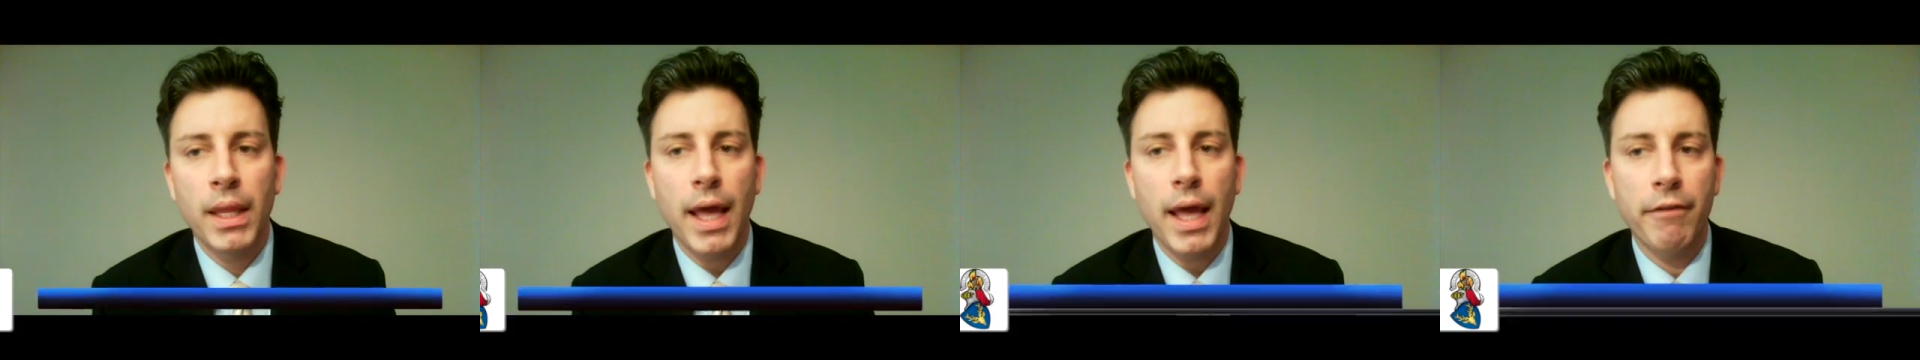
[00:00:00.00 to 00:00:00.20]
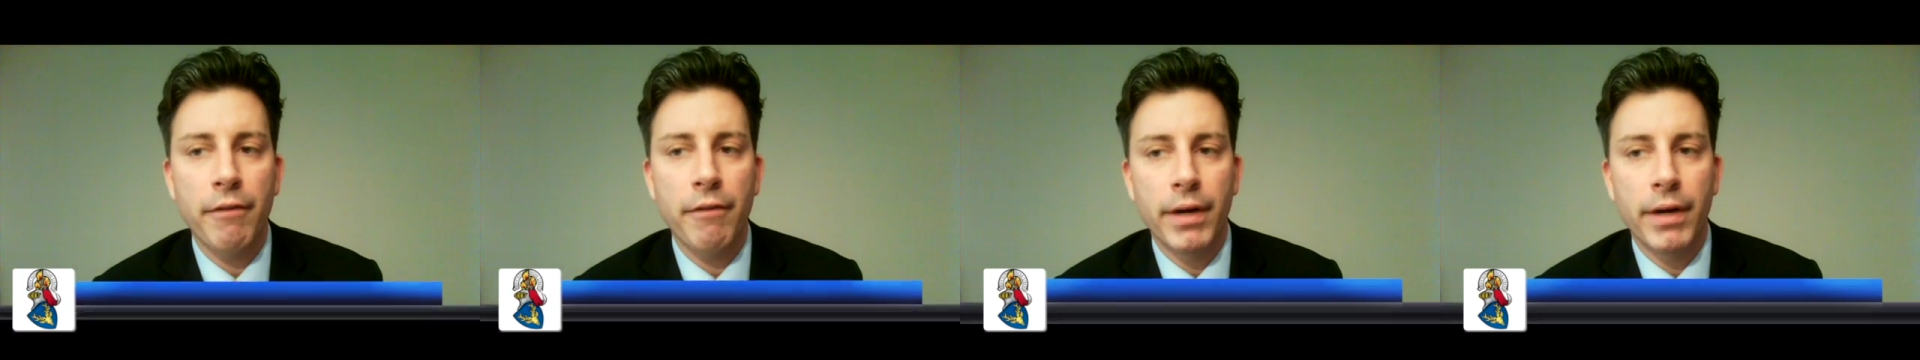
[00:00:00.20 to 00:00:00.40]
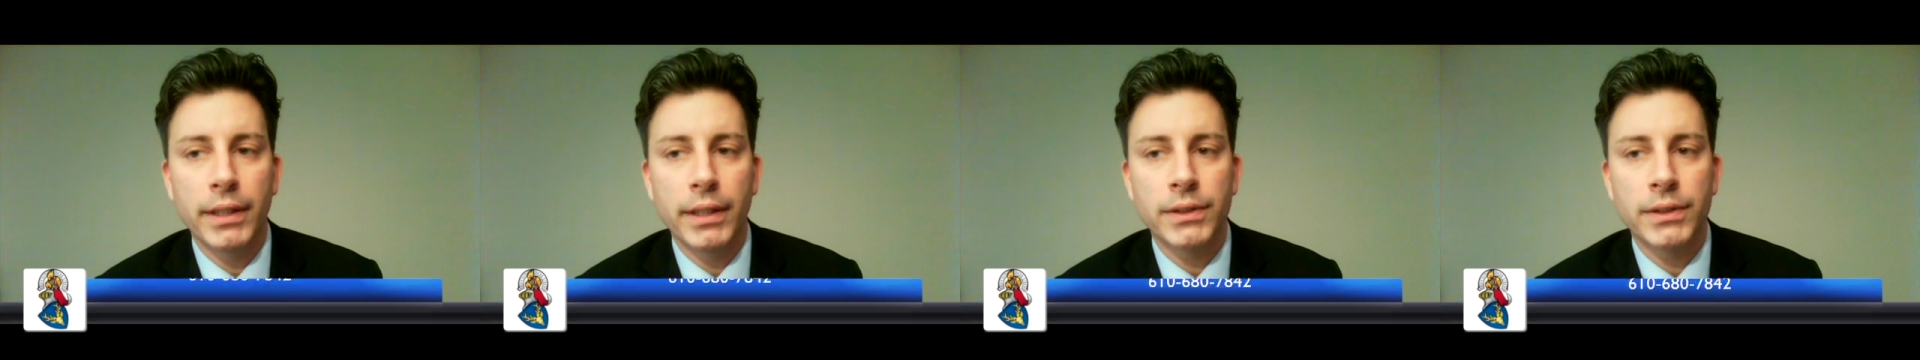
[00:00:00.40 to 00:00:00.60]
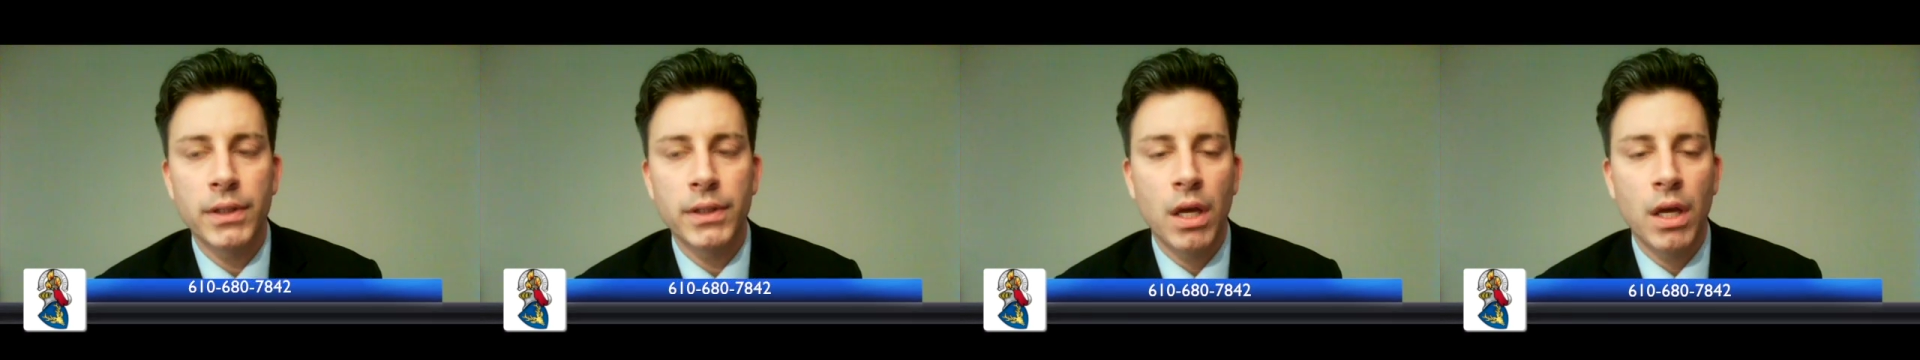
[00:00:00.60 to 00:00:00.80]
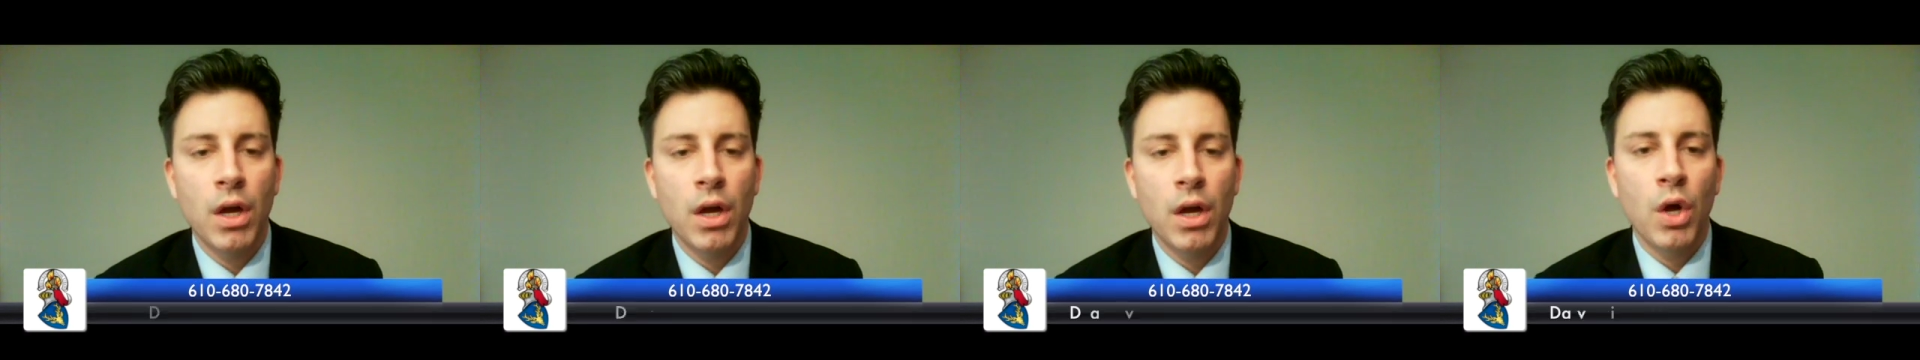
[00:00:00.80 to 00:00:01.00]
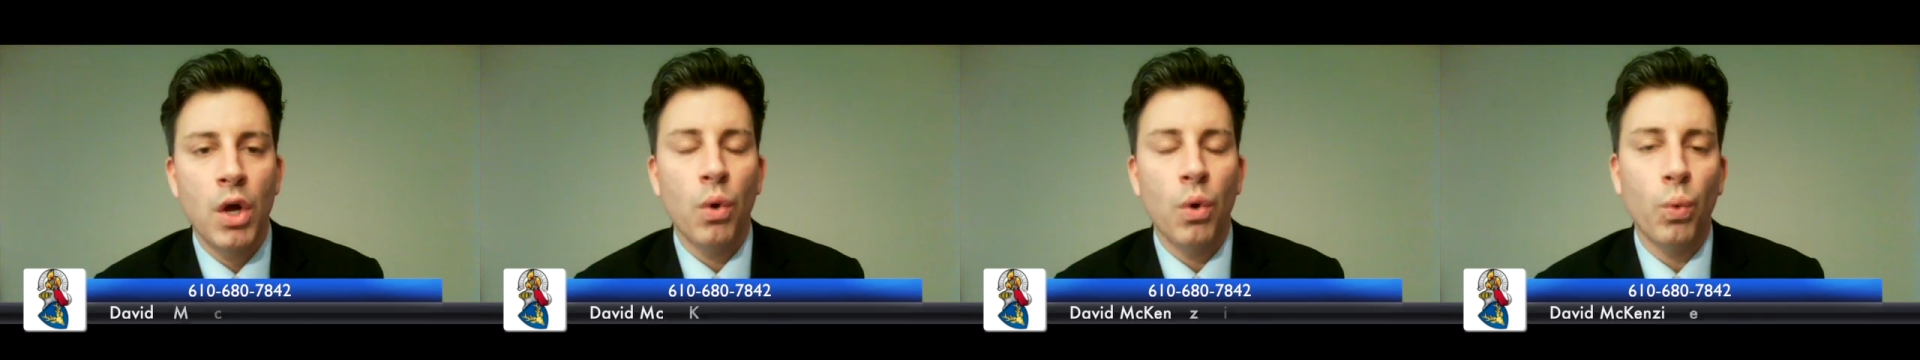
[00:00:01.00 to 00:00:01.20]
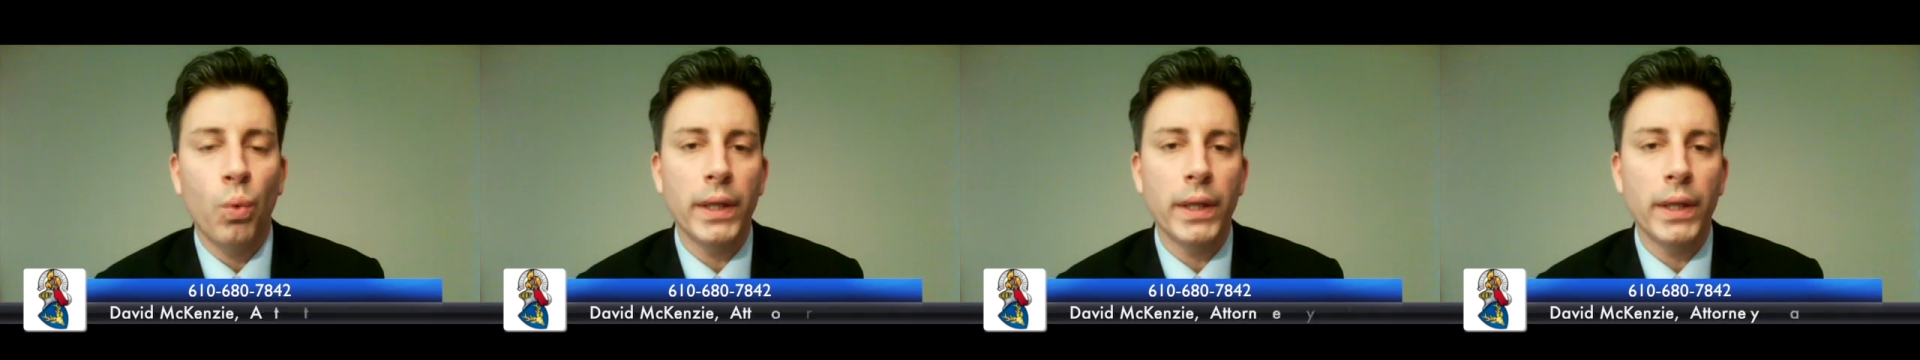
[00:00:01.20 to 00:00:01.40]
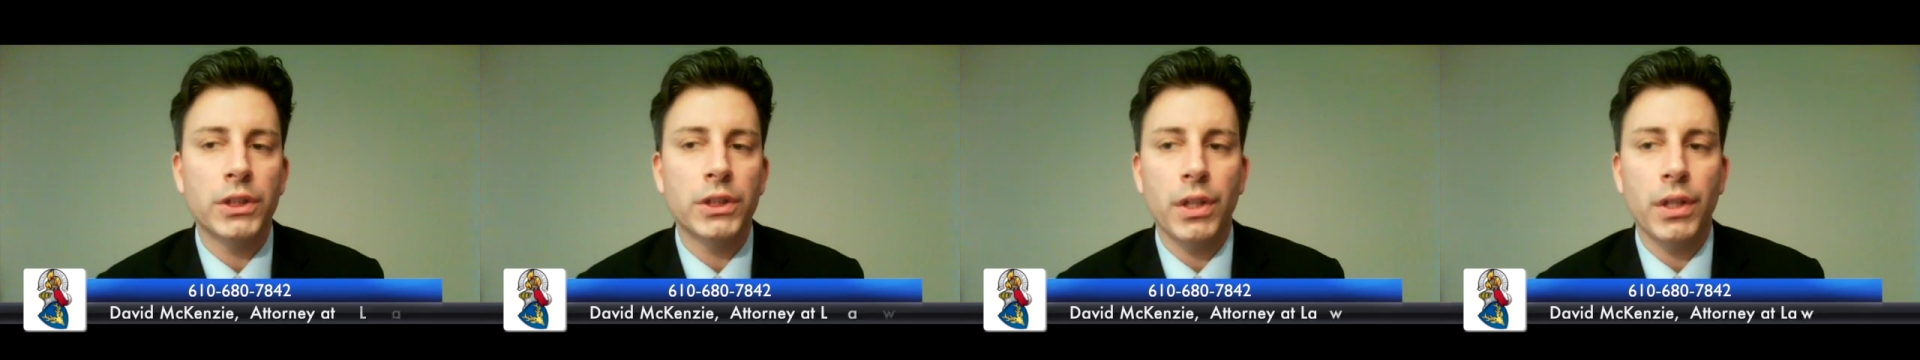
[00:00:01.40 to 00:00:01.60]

evidence, which